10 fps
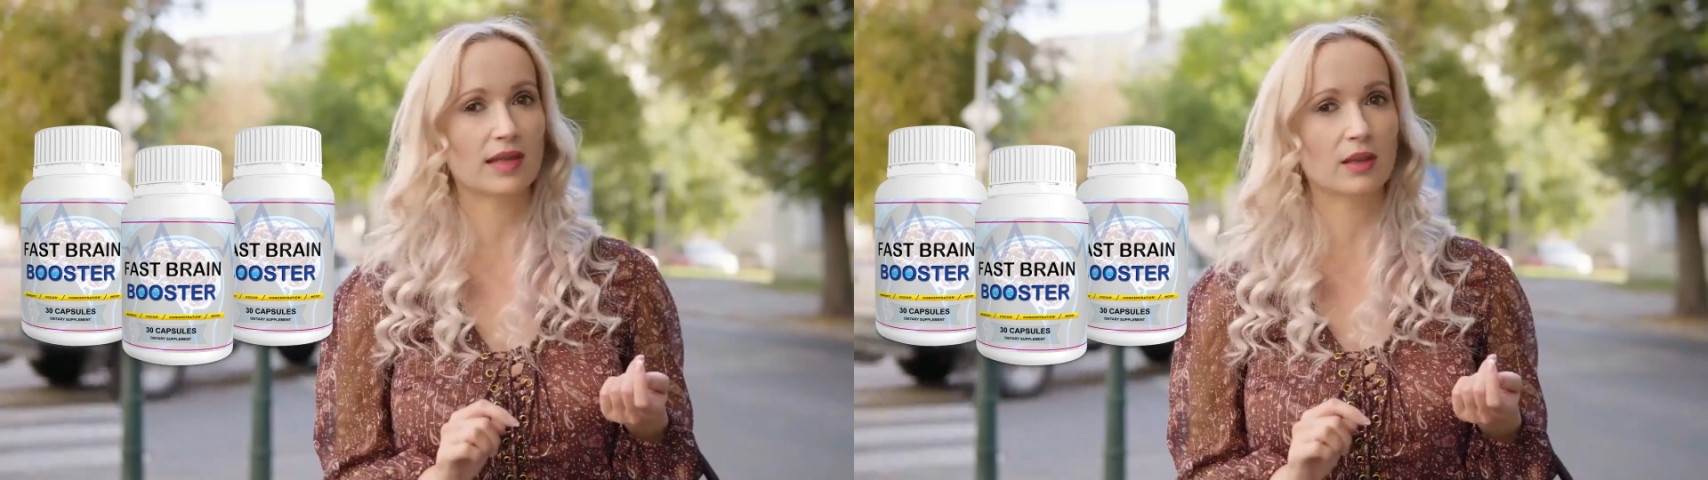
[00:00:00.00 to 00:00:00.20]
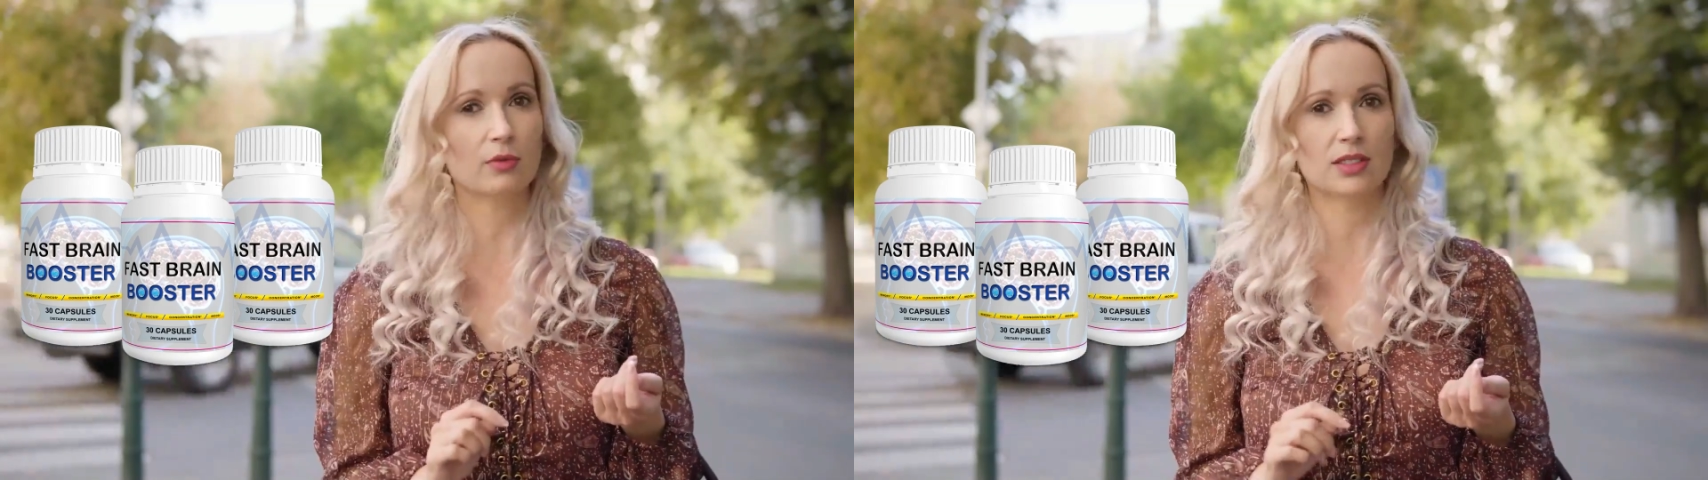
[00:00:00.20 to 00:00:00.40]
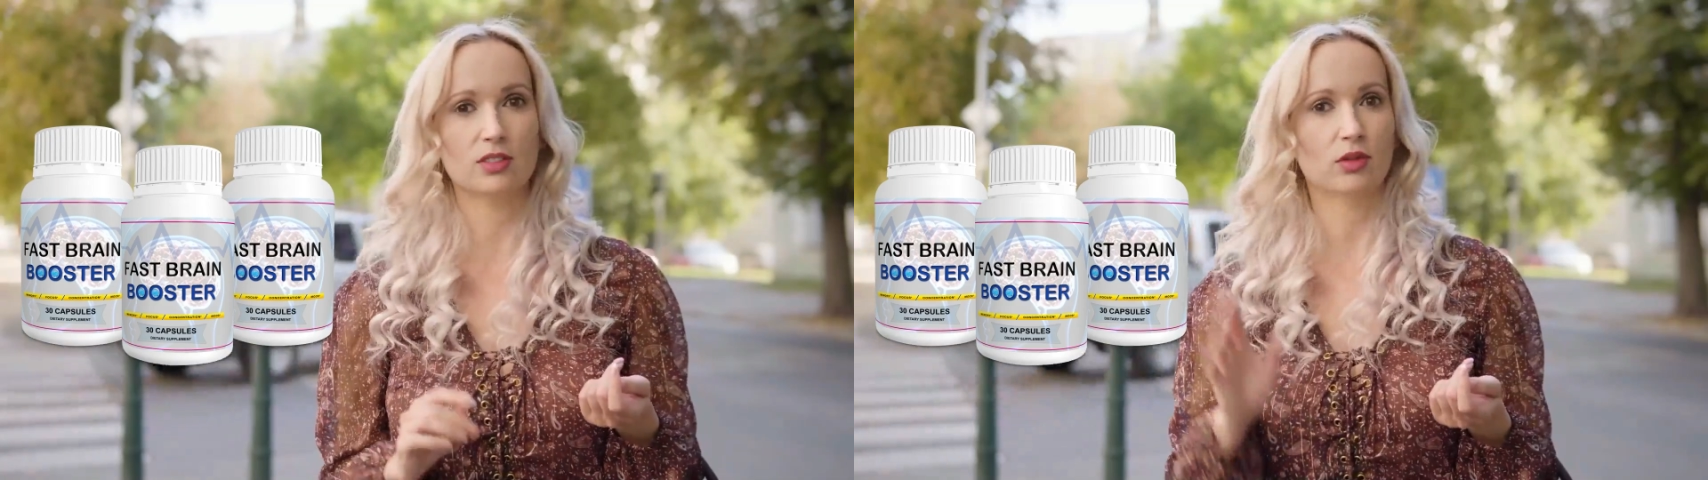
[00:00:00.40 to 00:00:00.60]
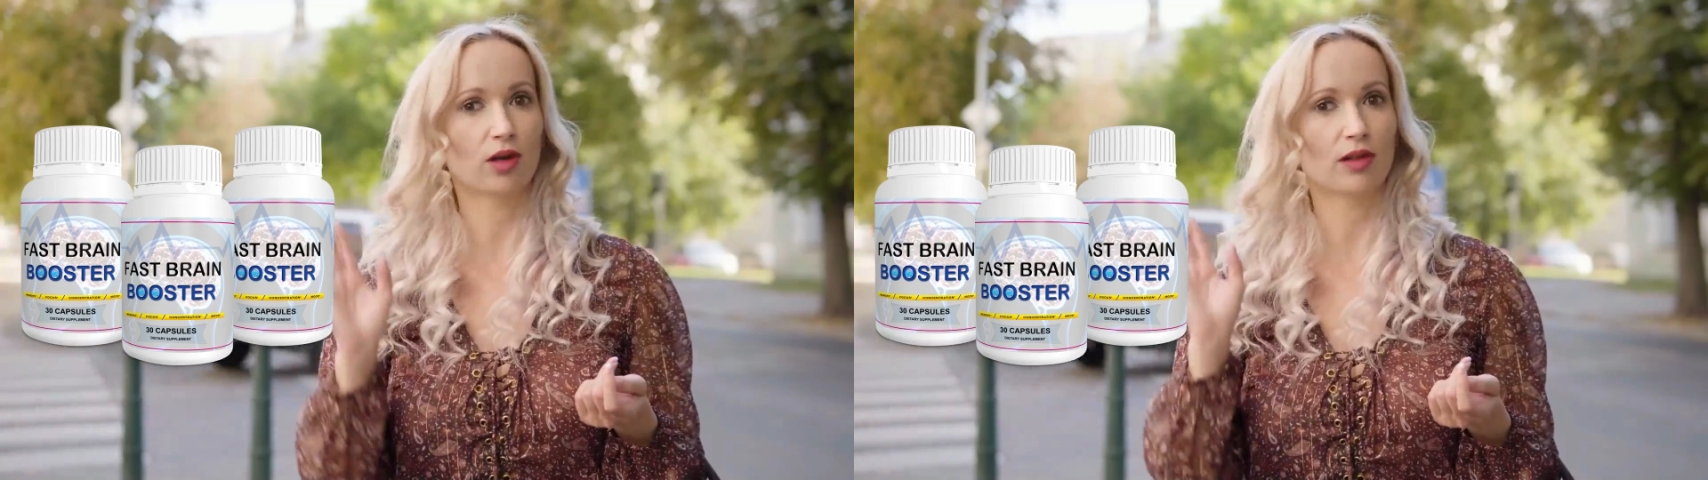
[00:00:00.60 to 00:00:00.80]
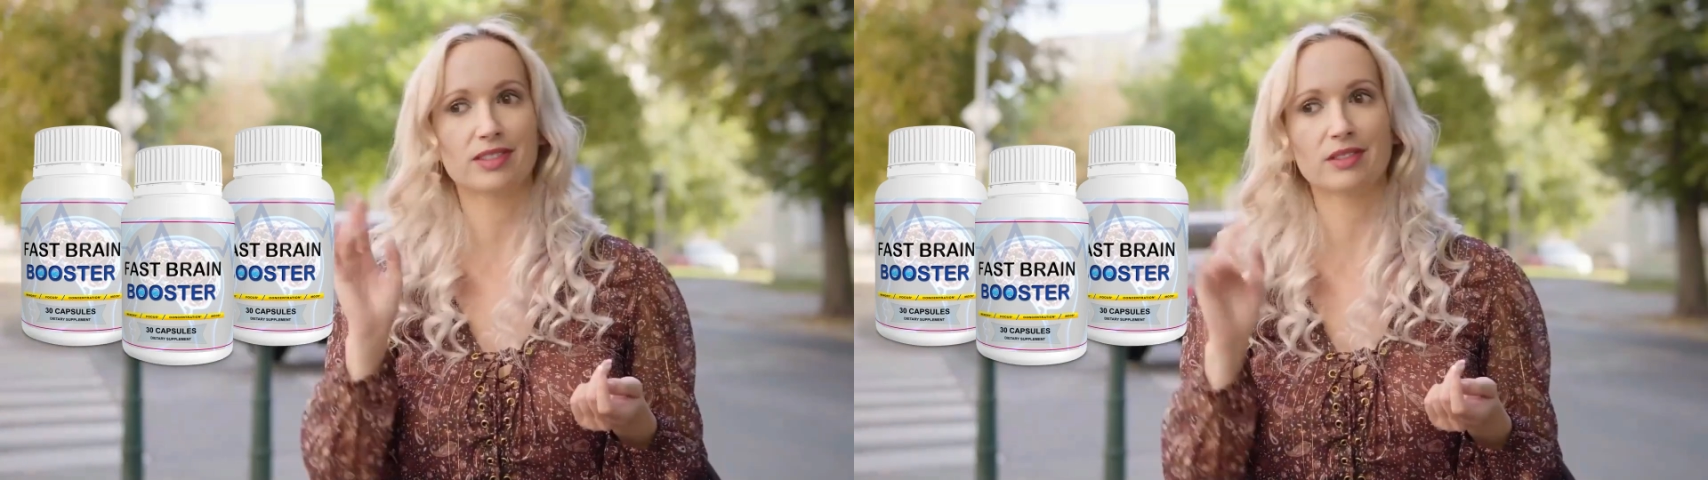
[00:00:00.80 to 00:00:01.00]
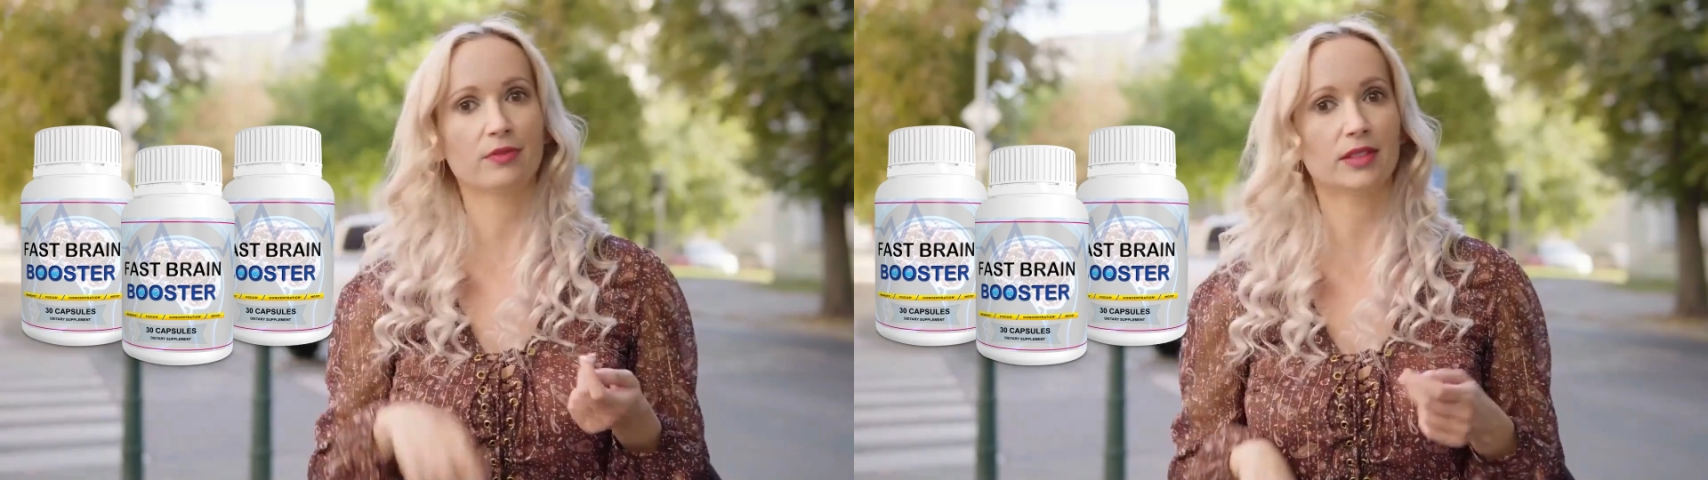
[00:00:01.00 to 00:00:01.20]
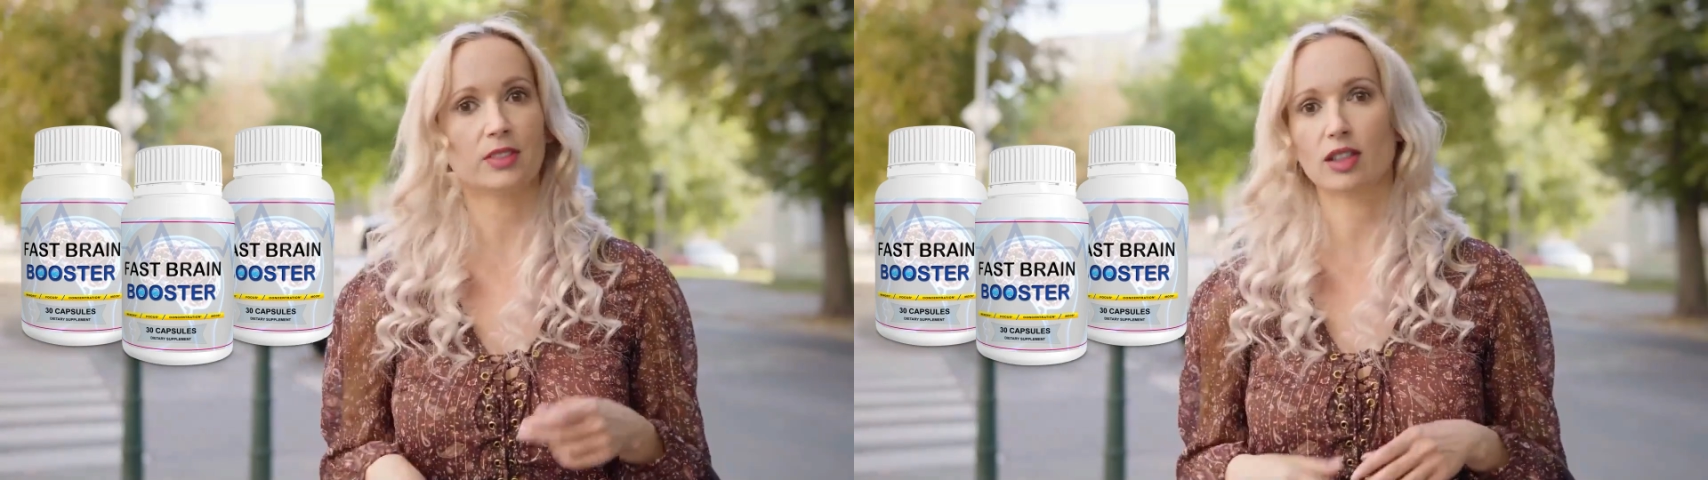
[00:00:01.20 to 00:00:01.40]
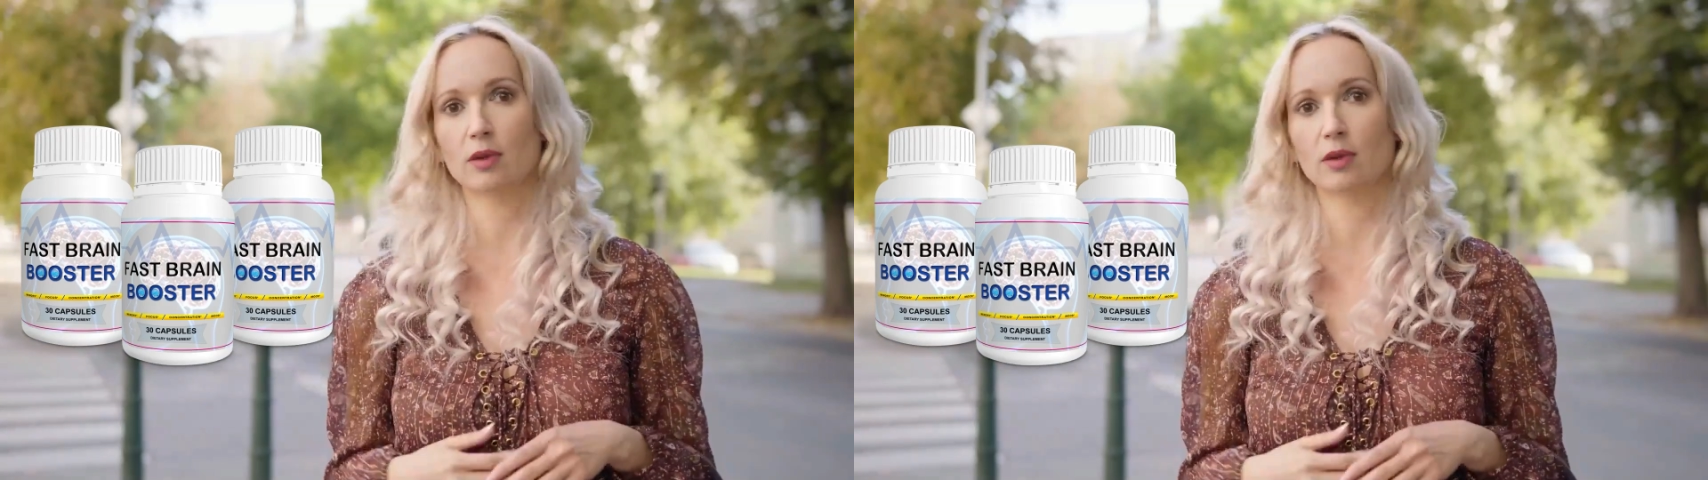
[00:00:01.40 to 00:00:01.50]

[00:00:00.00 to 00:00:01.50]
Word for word: increase your concentration,